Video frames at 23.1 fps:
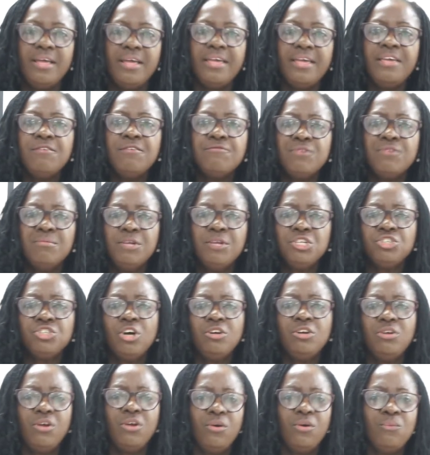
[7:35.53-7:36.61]

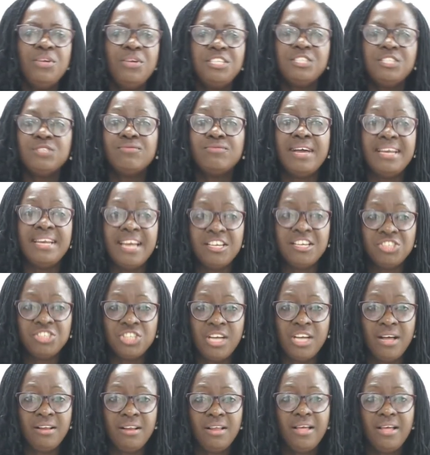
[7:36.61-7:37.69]
information which is
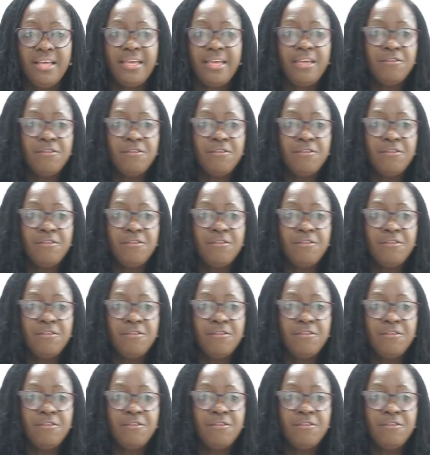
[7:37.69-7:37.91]
financial,